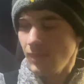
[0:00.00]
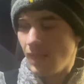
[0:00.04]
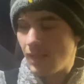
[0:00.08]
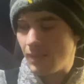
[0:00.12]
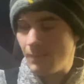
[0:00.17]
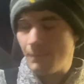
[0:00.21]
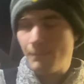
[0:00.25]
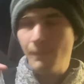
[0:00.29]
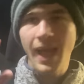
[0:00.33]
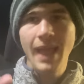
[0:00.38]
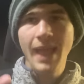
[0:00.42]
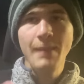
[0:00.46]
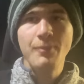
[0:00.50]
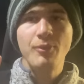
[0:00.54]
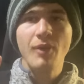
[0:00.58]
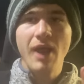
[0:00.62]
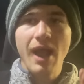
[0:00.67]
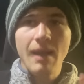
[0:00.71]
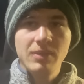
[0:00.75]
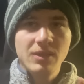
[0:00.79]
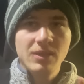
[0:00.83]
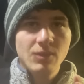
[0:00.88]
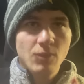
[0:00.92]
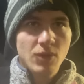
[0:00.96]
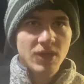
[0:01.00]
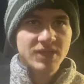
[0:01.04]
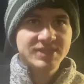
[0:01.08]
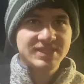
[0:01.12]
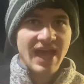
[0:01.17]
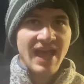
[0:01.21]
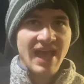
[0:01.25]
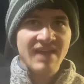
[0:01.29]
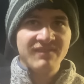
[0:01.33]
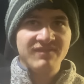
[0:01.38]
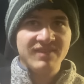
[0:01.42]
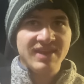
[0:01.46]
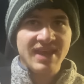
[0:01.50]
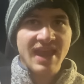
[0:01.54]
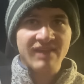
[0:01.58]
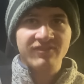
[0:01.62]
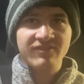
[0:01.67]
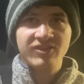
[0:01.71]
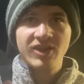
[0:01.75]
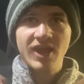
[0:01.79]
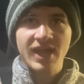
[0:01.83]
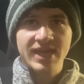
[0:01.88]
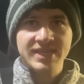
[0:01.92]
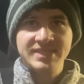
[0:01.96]
My problem was I've
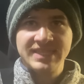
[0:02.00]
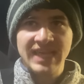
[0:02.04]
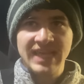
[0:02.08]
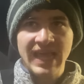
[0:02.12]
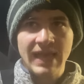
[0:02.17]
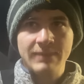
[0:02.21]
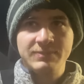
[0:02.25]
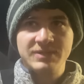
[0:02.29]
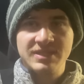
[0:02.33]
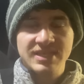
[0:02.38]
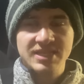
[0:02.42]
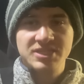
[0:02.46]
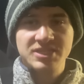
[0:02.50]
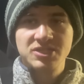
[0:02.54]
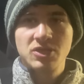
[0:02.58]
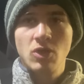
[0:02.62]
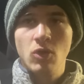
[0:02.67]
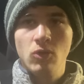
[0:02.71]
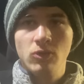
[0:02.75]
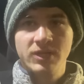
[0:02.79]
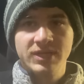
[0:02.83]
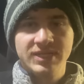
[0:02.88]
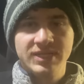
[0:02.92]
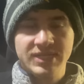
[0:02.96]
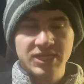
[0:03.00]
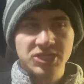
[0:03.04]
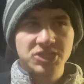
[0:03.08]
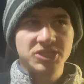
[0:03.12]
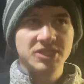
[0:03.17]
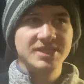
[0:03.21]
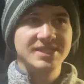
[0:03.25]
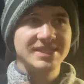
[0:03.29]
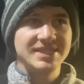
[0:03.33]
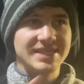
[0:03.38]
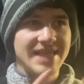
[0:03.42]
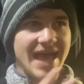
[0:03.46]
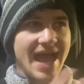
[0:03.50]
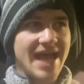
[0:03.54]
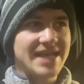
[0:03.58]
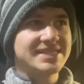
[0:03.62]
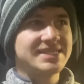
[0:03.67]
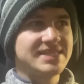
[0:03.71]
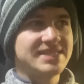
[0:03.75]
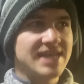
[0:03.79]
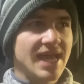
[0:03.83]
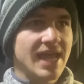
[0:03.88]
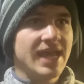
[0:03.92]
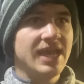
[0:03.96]
never ice camped in this cold conditions.
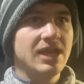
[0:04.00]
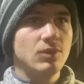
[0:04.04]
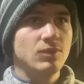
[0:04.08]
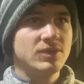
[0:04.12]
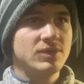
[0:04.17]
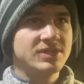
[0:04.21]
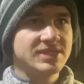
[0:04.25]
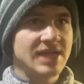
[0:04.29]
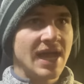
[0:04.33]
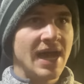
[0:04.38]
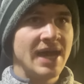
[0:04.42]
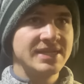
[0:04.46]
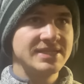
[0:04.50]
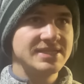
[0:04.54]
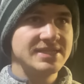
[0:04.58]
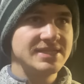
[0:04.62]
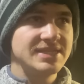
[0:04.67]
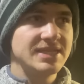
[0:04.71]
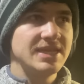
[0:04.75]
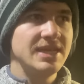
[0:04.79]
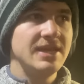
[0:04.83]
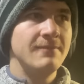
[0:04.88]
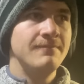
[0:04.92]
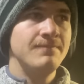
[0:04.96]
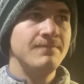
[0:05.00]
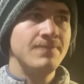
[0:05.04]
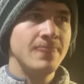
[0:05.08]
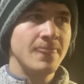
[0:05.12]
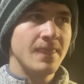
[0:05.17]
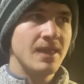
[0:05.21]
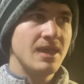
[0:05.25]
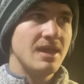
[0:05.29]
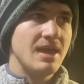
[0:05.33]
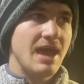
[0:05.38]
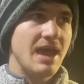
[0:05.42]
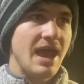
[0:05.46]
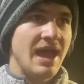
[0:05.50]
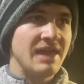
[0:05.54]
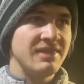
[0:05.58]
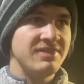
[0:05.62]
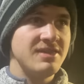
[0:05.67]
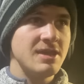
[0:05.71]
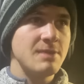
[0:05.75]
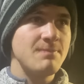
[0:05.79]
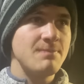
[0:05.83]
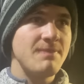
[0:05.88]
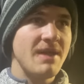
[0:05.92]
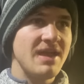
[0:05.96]
Last night was honestly, I
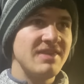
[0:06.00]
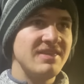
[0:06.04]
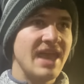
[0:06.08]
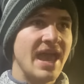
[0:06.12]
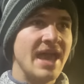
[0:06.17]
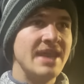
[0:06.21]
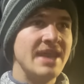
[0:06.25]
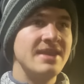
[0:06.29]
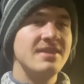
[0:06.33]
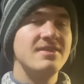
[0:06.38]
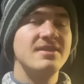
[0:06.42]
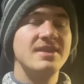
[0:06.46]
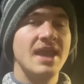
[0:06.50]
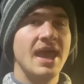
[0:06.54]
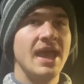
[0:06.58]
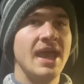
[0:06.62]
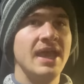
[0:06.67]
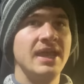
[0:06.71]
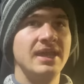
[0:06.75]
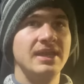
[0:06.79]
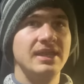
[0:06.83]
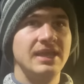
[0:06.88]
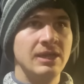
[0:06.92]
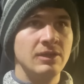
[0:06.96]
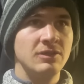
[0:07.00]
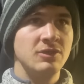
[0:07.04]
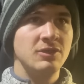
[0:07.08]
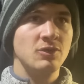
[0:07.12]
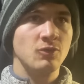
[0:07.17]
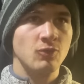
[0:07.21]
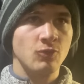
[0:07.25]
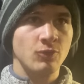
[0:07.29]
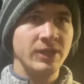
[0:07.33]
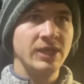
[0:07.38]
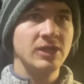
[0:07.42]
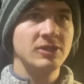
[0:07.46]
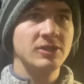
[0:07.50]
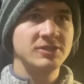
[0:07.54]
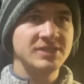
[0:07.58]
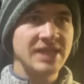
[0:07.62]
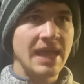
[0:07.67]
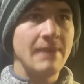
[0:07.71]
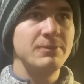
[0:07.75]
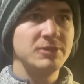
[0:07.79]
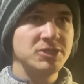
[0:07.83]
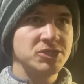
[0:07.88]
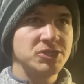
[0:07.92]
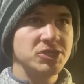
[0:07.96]
think by the end of the night, the real
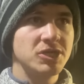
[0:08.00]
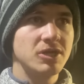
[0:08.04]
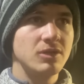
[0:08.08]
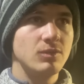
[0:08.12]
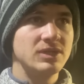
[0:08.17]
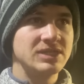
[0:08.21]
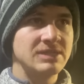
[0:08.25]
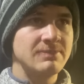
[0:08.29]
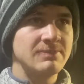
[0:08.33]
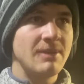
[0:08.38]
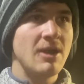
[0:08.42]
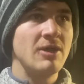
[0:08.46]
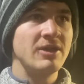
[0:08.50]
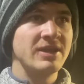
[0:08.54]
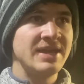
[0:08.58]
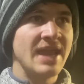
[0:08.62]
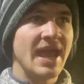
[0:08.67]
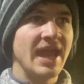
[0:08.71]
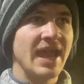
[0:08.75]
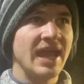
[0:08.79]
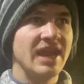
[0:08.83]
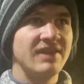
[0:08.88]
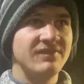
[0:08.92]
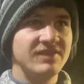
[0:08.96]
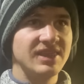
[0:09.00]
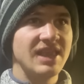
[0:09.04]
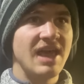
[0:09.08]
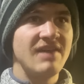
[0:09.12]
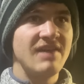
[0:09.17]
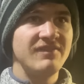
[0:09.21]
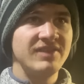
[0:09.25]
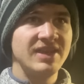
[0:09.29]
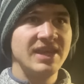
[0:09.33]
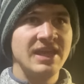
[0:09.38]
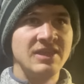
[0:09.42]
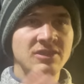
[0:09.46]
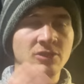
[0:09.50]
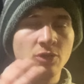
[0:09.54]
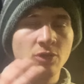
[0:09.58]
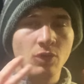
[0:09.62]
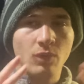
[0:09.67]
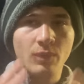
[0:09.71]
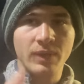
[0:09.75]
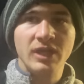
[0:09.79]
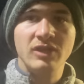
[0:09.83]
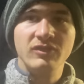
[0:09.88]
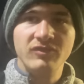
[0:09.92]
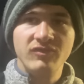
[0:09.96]
temperature was about -11 and the
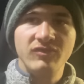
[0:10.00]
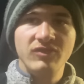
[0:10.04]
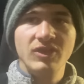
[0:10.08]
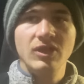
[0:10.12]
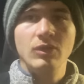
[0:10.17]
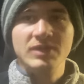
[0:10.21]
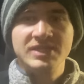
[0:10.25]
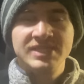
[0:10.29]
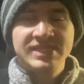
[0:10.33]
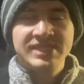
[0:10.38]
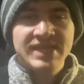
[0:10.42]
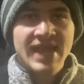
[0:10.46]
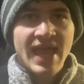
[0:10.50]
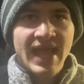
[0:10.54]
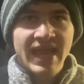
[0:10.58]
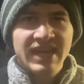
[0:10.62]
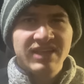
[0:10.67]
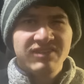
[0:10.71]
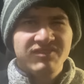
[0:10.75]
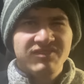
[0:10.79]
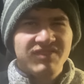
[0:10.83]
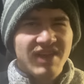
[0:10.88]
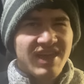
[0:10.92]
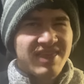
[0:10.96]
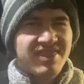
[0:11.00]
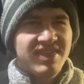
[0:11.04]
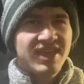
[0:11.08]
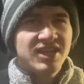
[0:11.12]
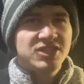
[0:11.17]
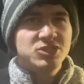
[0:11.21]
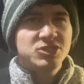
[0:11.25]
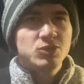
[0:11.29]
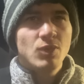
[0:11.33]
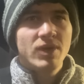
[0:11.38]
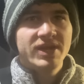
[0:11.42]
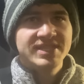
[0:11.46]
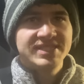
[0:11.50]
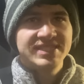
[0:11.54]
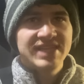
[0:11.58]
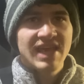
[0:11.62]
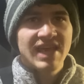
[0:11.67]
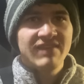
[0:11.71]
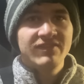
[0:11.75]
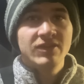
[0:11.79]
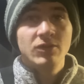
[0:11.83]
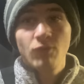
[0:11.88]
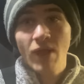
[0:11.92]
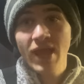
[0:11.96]
real feel was negative, I think
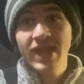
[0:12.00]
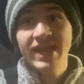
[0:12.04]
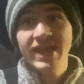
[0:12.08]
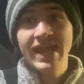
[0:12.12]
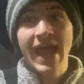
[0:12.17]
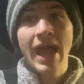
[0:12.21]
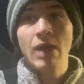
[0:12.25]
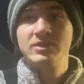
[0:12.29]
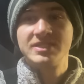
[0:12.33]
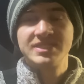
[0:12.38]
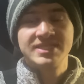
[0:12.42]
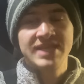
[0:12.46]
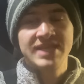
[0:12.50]
27. Right now it's